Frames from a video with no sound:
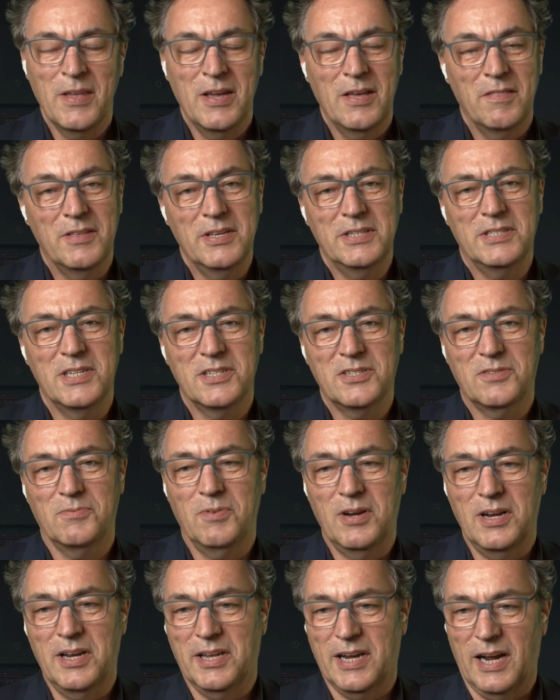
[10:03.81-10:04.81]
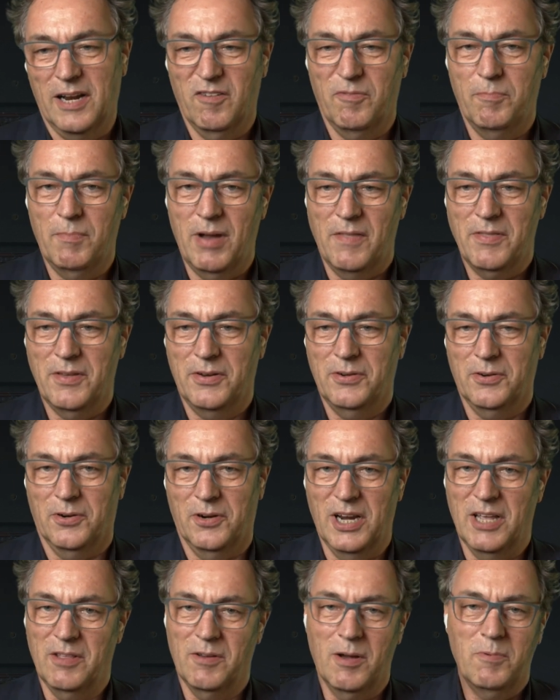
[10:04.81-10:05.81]
This is really kind of
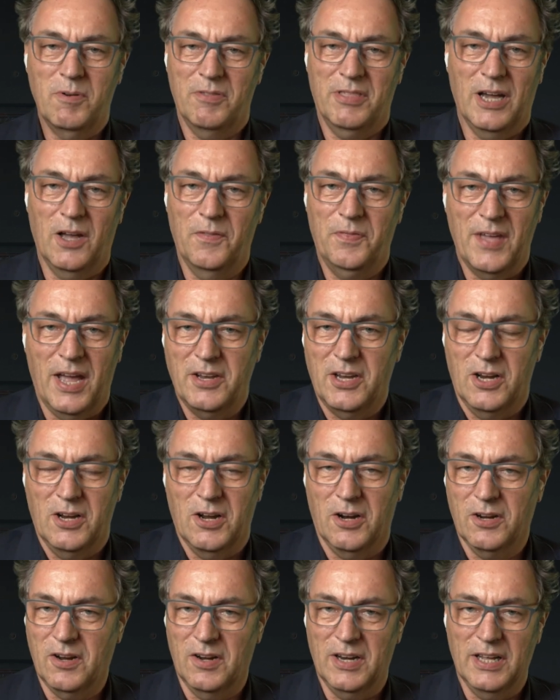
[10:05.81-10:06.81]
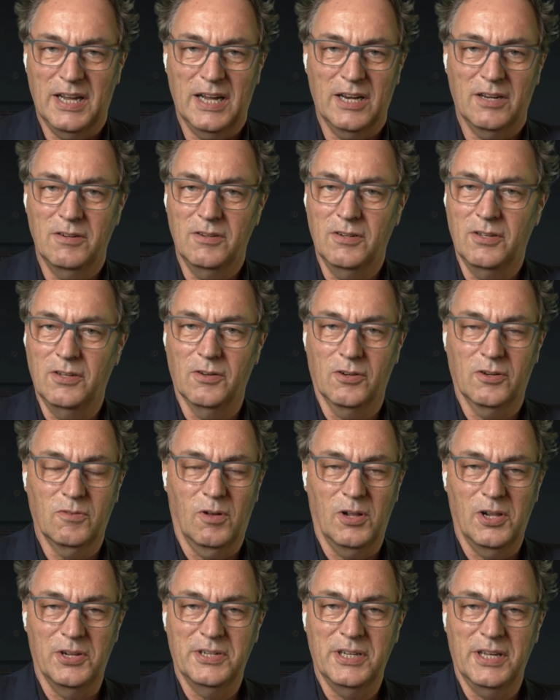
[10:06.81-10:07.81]
mandatory. Without that, you're not going to get good
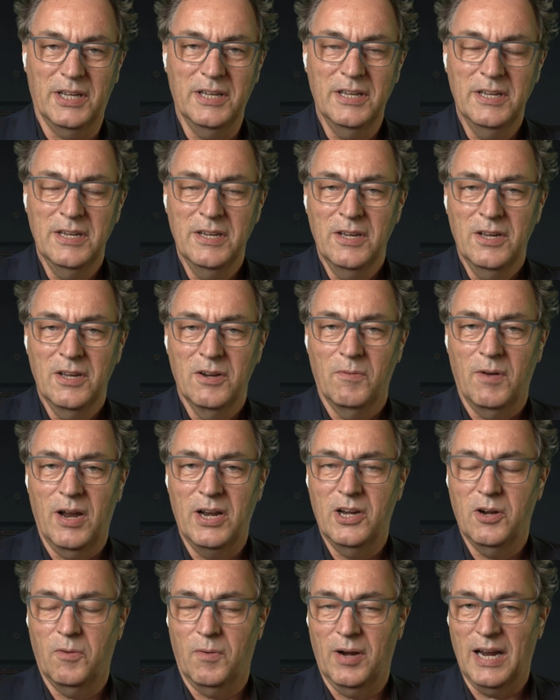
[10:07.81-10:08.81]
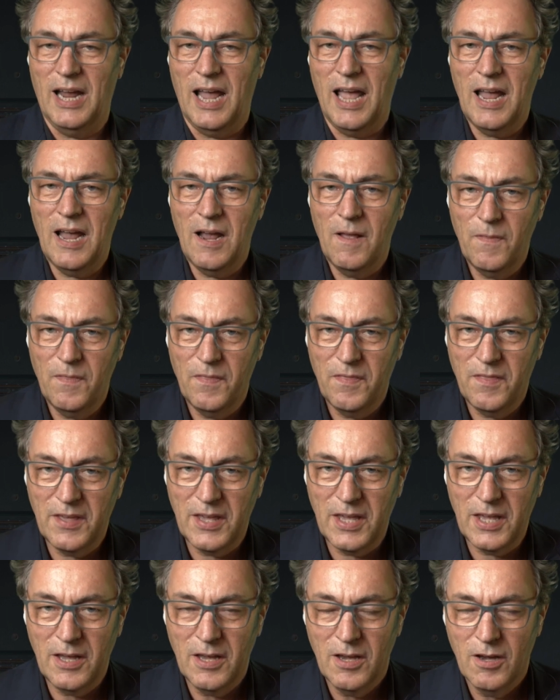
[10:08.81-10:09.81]
quality rendering. And
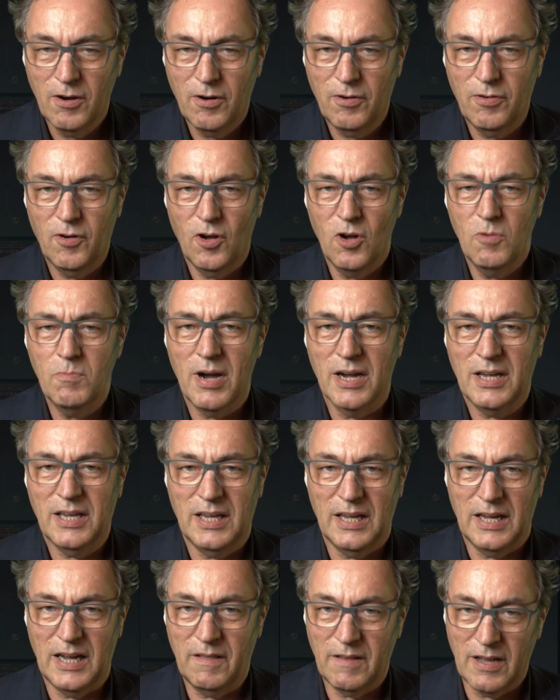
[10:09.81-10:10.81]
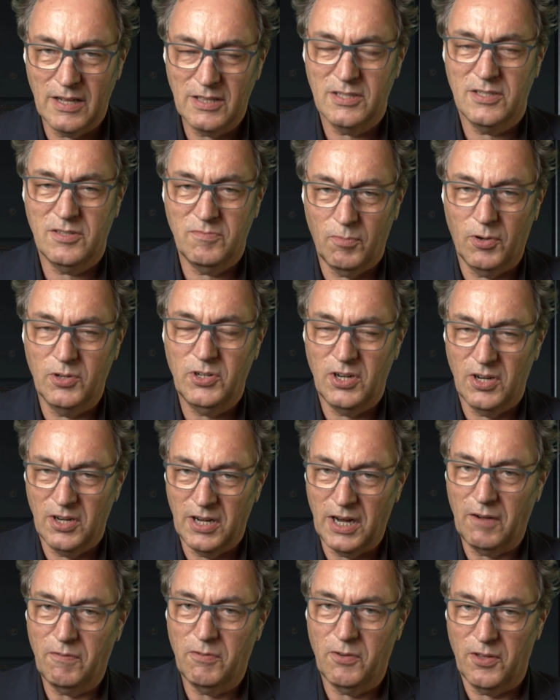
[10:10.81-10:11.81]
the chroma key, that's what you
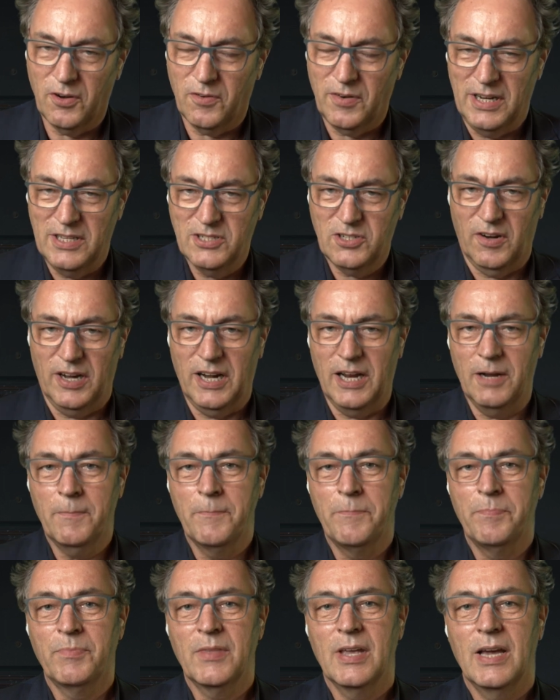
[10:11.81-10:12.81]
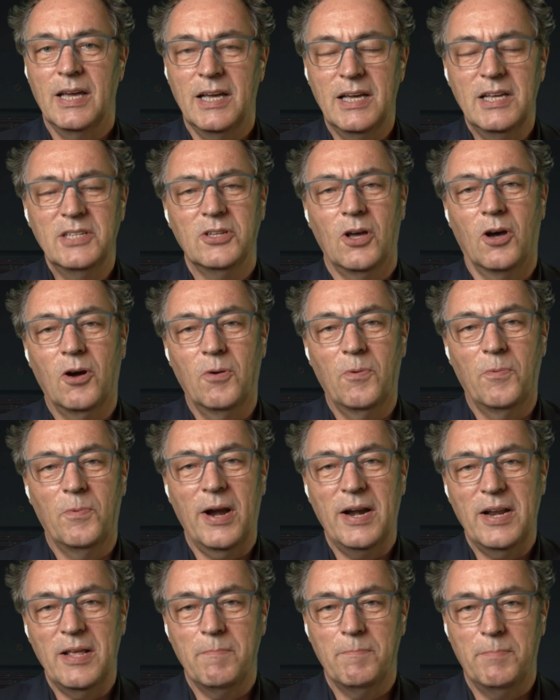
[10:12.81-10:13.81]
need for the green screening, is
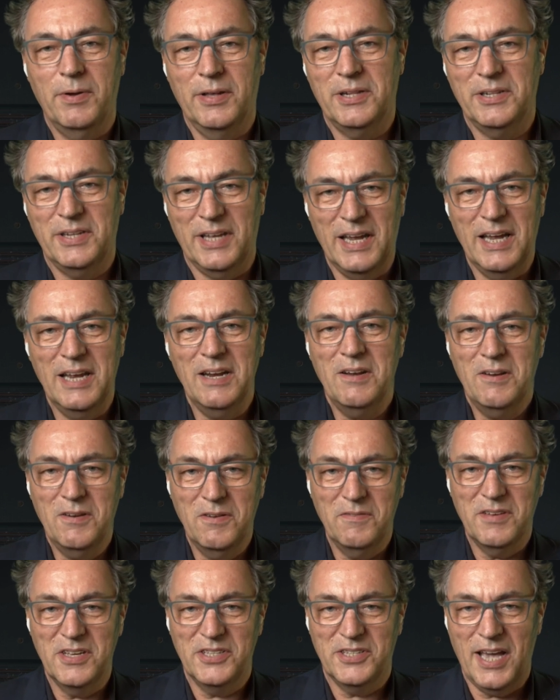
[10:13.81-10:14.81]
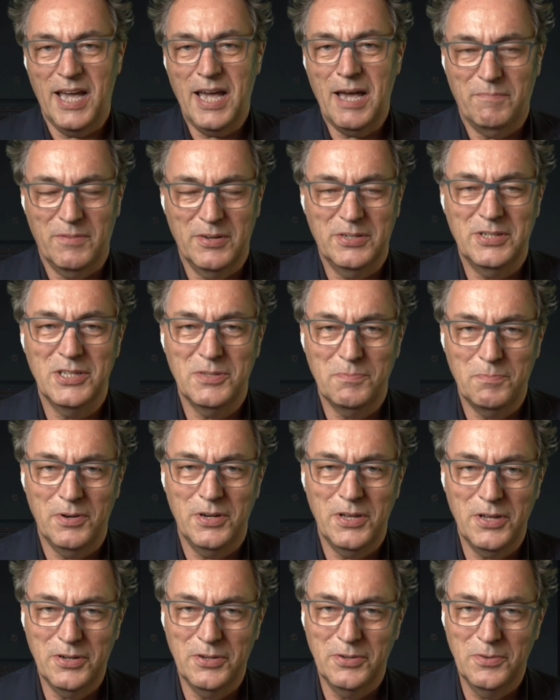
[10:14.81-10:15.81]
already built into this app, which is
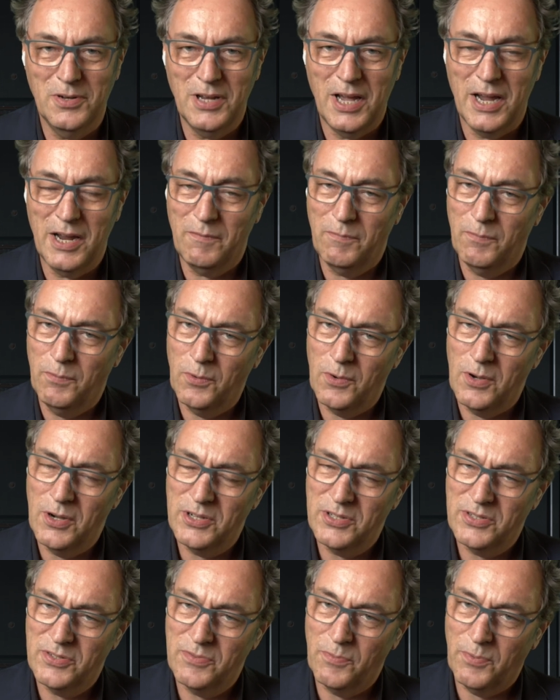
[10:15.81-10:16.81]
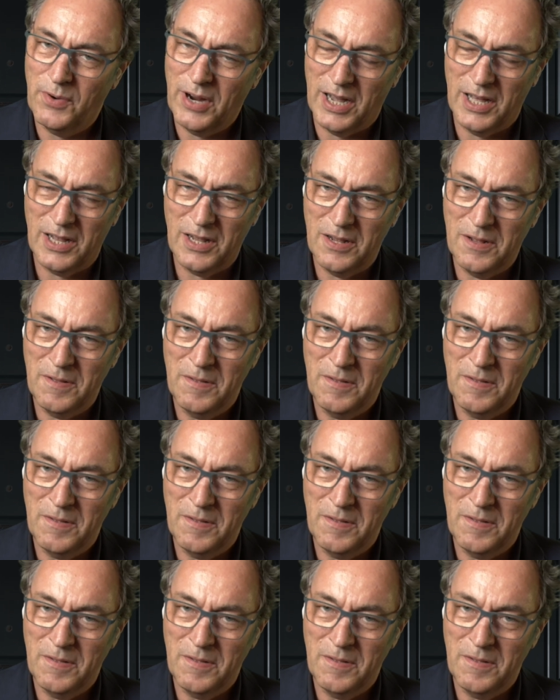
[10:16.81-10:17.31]
pretty cool. It works well.